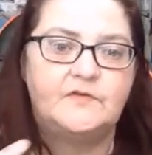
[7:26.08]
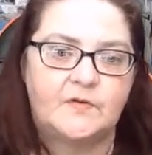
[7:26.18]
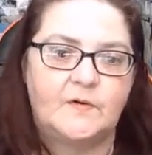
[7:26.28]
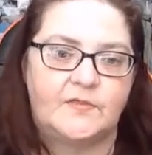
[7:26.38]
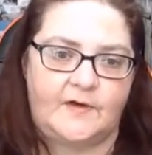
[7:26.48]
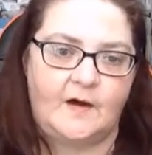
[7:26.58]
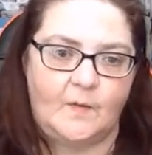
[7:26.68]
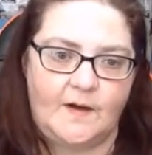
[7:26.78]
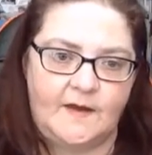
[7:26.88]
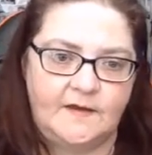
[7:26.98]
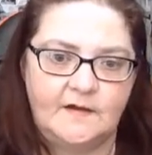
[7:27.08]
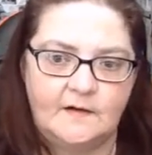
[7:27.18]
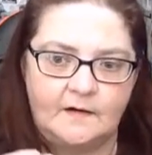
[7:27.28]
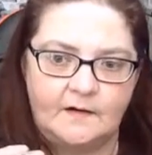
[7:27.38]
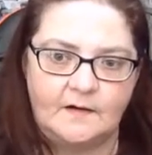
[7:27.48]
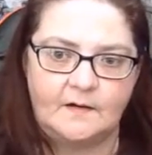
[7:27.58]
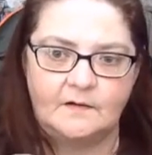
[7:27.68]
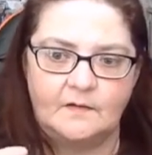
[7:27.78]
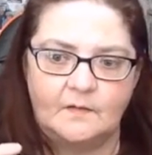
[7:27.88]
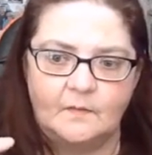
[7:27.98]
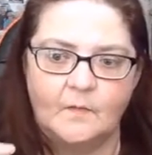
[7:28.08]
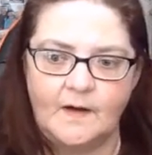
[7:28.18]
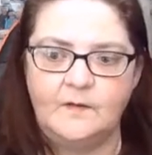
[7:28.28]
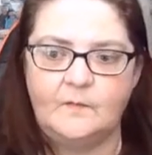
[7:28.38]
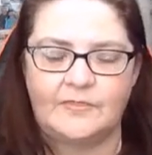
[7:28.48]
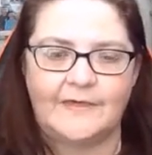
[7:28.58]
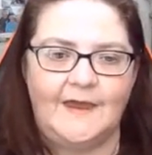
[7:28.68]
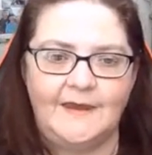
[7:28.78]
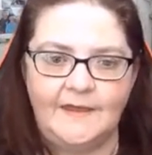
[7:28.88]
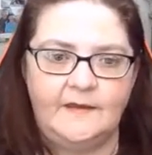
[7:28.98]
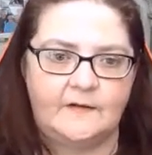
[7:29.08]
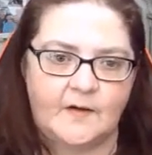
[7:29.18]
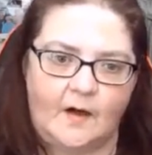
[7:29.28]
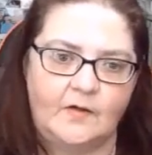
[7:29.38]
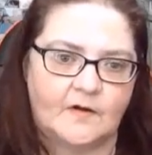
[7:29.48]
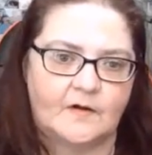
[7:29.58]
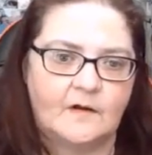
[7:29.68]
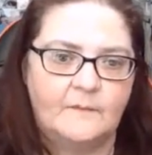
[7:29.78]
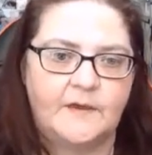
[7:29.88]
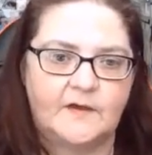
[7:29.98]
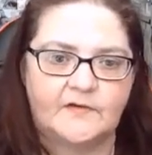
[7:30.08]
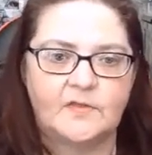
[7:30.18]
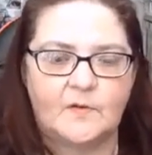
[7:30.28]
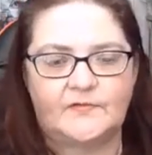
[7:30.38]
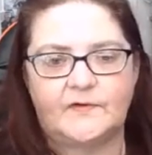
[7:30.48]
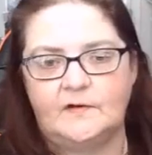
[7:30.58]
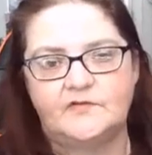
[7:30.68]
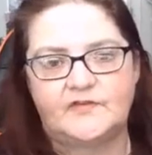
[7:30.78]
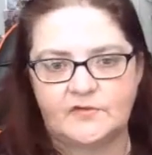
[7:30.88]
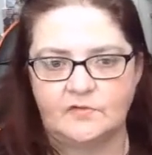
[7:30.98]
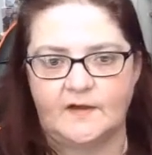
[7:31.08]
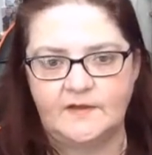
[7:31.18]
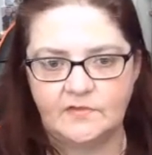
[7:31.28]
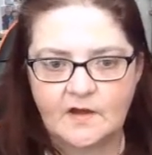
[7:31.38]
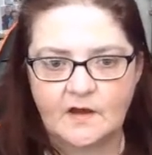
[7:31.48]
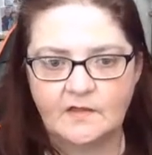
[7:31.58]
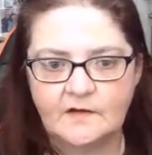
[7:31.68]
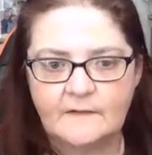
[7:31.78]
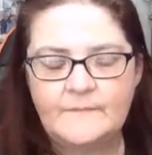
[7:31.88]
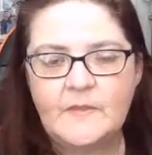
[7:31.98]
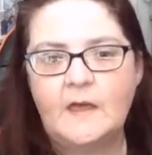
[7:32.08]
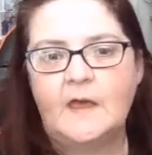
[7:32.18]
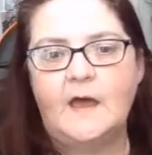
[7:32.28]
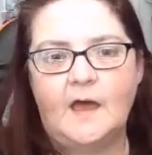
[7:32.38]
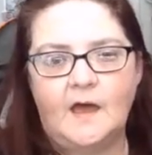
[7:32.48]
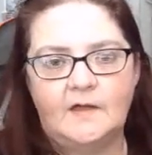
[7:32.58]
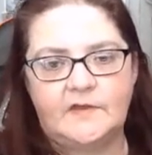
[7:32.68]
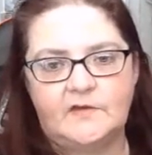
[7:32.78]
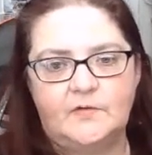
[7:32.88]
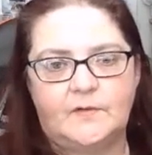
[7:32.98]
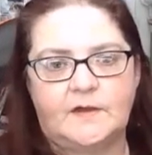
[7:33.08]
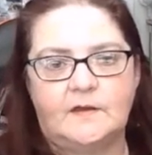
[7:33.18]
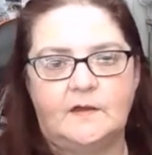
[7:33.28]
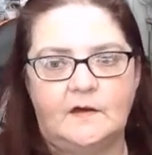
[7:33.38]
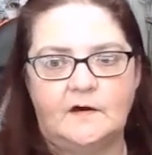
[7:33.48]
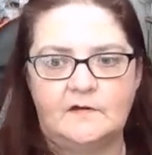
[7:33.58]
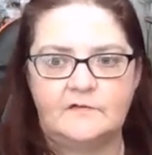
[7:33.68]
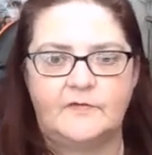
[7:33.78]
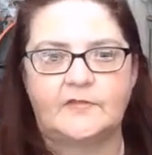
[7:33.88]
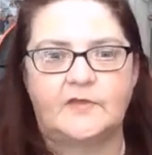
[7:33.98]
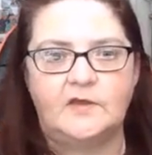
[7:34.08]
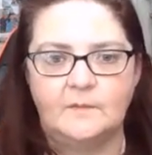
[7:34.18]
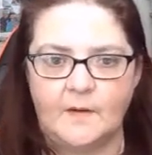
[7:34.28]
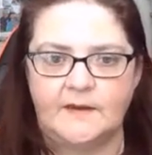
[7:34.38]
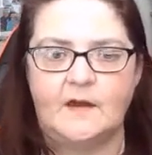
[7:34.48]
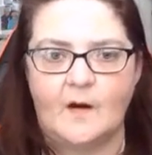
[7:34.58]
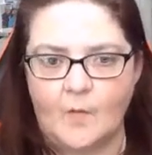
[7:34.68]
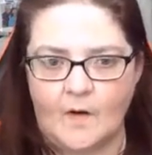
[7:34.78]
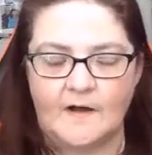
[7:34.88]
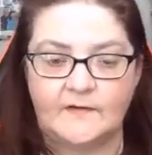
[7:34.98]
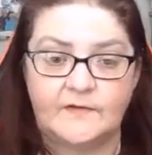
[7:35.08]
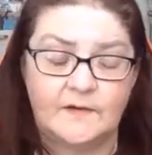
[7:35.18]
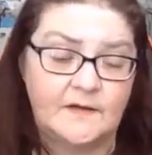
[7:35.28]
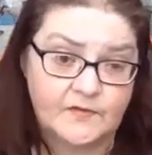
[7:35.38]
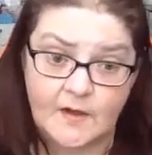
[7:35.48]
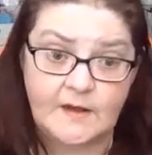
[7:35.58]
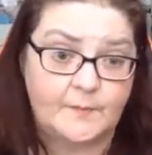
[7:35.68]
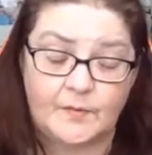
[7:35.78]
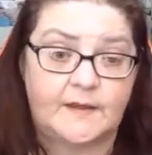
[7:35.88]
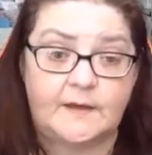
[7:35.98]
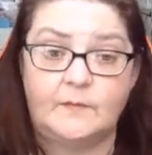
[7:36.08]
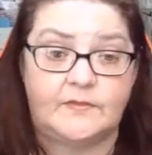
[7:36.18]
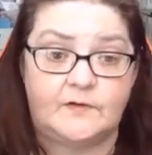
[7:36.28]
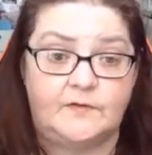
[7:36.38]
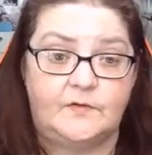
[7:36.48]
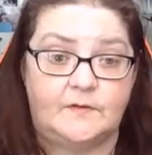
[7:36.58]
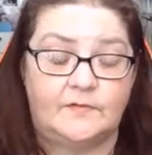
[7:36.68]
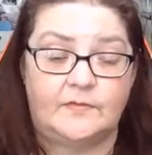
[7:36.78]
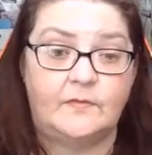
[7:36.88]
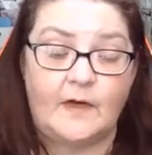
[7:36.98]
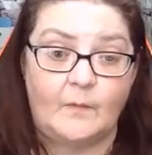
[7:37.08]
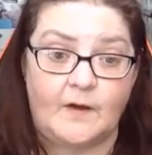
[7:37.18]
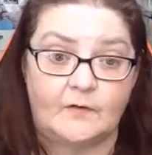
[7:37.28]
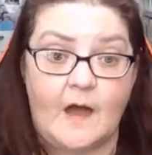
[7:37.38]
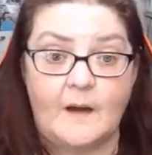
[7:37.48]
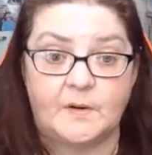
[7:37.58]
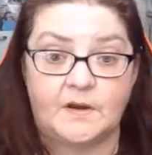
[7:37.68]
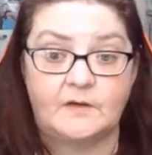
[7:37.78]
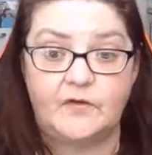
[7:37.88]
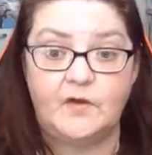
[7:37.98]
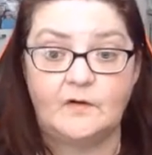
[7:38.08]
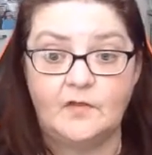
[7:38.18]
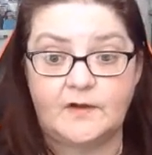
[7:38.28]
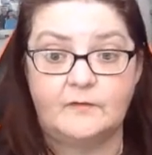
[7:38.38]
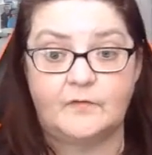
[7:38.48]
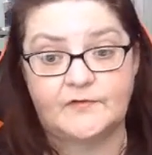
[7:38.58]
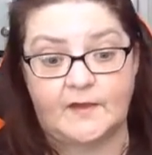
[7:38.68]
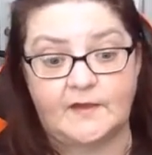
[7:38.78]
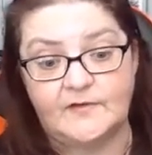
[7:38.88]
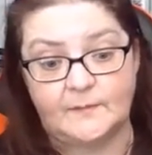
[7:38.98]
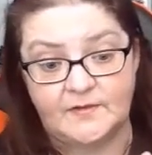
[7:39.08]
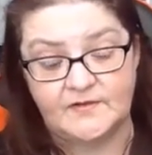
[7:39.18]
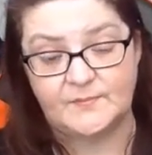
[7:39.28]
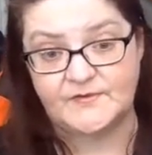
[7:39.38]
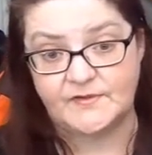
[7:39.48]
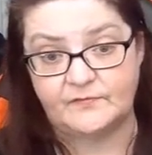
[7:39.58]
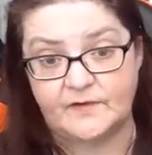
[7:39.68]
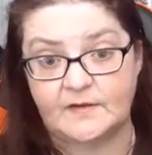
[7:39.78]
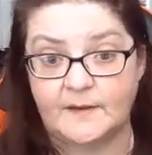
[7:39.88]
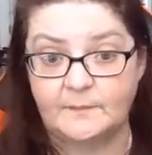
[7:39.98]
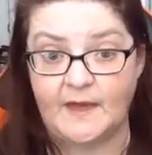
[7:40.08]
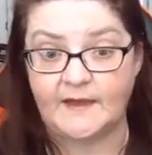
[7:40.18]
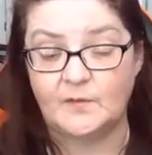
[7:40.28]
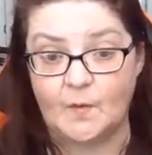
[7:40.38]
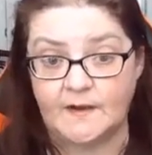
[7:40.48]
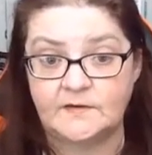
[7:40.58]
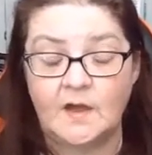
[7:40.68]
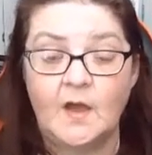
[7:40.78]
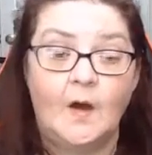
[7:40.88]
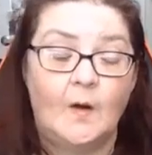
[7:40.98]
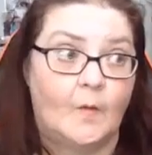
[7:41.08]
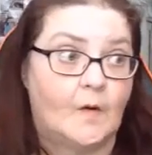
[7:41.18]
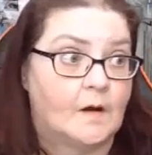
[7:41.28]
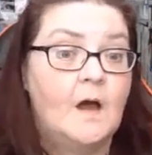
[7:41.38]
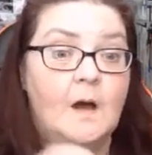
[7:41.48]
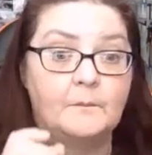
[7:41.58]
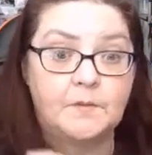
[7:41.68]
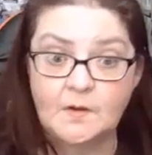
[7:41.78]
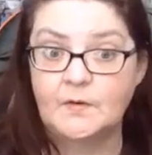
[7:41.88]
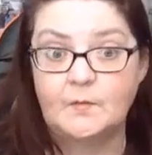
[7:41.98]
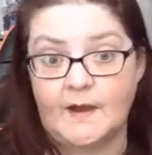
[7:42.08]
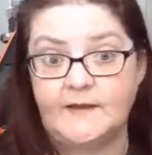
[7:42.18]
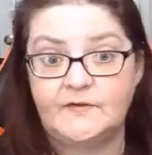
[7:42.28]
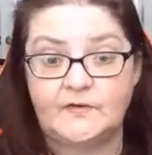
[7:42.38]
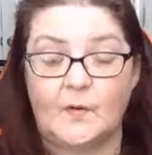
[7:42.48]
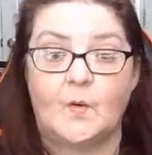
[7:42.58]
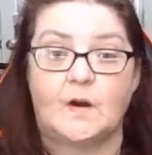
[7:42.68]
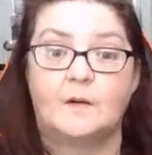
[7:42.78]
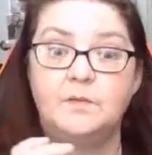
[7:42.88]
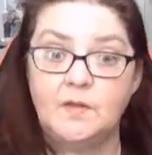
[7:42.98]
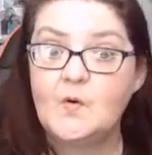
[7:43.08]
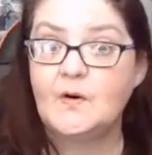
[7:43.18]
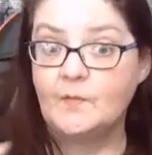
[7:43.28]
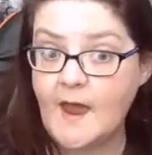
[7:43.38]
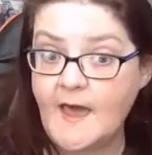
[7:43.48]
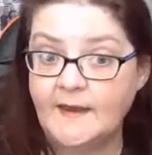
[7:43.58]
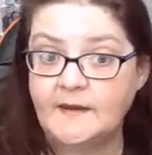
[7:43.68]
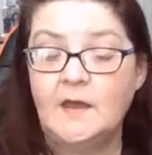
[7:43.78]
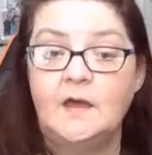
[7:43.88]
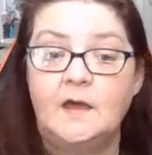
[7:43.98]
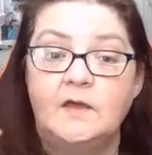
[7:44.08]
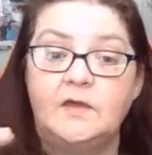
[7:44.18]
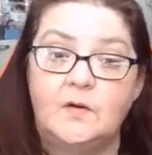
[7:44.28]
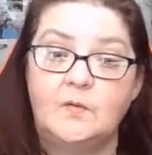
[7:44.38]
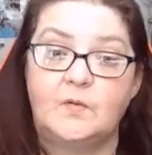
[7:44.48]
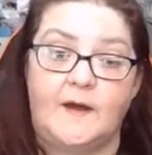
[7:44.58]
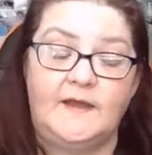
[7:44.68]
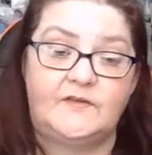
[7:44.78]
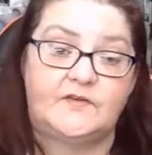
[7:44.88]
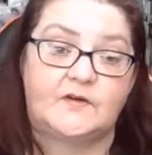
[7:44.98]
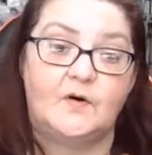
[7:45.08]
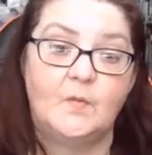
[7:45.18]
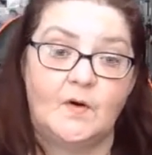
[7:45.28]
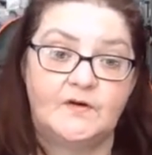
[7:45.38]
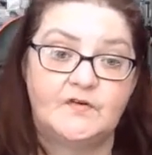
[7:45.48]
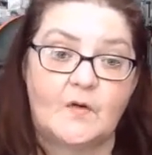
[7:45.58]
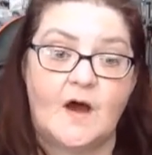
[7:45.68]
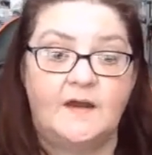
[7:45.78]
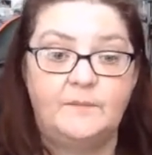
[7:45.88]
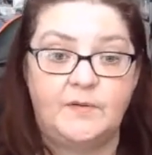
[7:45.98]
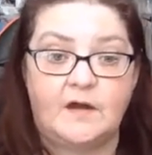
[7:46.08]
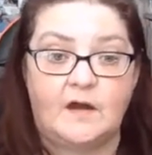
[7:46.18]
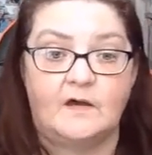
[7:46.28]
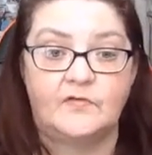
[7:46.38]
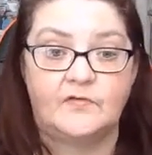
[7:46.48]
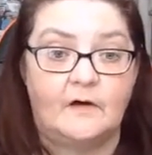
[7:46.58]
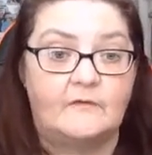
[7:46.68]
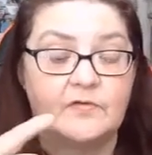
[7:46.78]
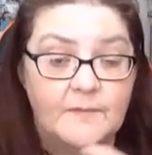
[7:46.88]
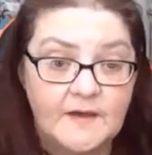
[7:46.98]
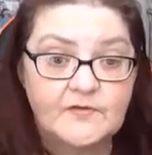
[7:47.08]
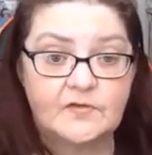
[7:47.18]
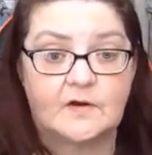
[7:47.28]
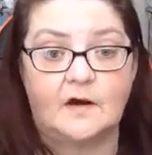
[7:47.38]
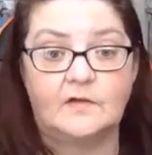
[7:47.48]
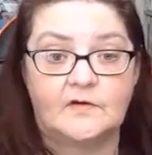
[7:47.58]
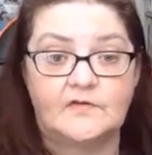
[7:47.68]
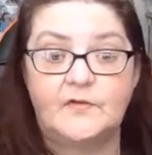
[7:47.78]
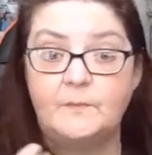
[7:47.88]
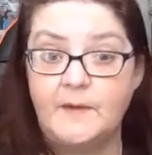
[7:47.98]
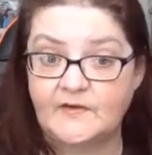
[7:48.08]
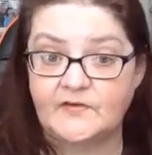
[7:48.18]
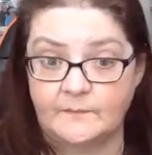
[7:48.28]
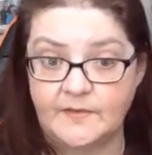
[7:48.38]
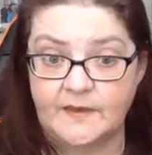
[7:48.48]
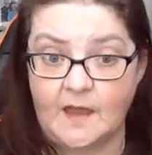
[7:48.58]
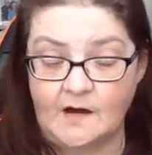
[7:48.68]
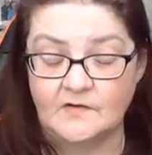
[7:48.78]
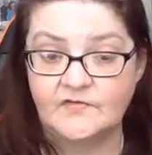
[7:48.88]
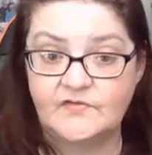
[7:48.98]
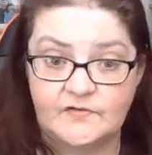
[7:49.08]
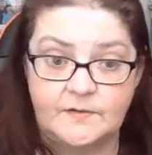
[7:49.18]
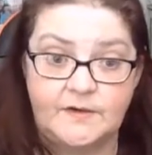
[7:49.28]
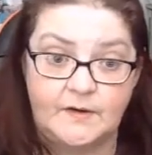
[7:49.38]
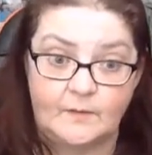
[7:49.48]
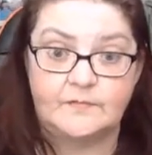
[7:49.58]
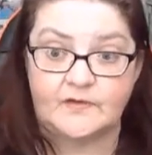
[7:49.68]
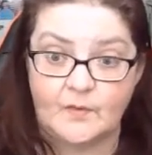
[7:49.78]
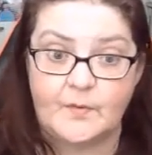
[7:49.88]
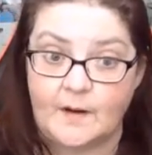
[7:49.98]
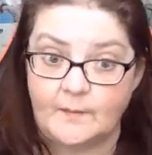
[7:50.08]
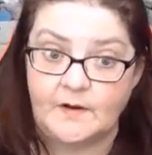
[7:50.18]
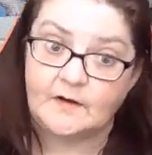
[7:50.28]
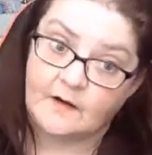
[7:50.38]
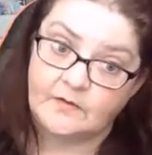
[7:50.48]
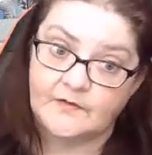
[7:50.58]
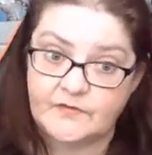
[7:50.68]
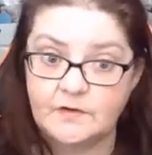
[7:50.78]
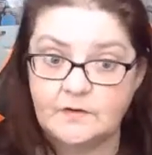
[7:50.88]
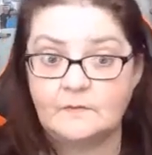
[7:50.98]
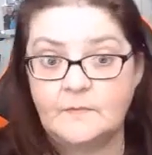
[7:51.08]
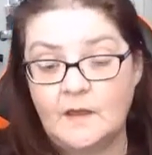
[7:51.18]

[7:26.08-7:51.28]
do it that way. White with any color, because otherwise it'll just lighten the color and then you get an effect that you might not want. It's kind of pretty whether you do it that way or not, but if you're looking for, say, something specific like black and white or blue and white or blue and red, you would wait till one dried, because of the mix of the colors makes something else. You know, that's what primary colors do.